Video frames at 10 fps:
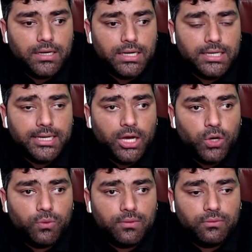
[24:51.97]

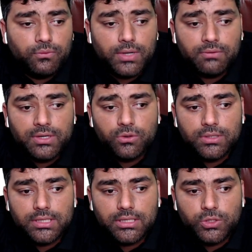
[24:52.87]
Now what we
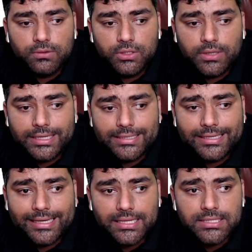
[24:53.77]
know there, do we know
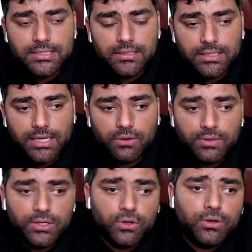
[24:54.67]
anything else? Yeah,
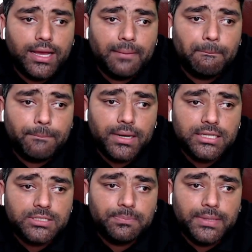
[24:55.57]
we know m
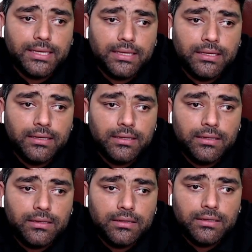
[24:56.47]
plus p,
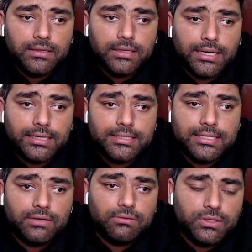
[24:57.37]
that
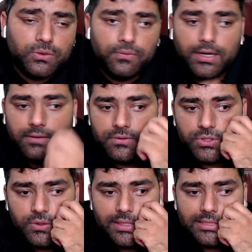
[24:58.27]
is equal to 5.
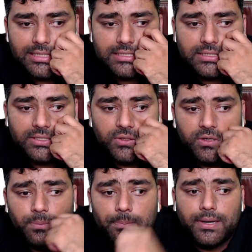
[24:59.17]
So you can just,
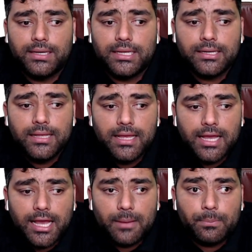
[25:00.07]
plug in
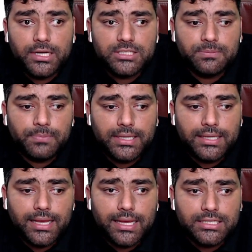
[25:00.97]
m plus
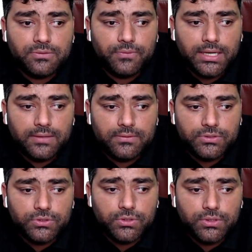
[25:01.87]
p as 5.
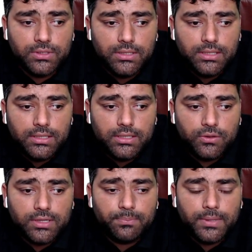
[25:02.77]
So
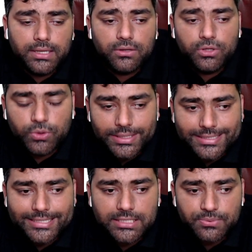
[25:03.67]
you can plug you can
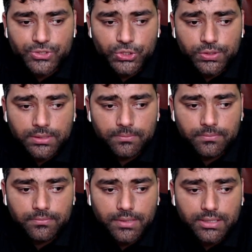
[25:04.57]
say substitute
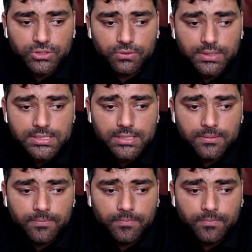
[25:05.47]
as you wish.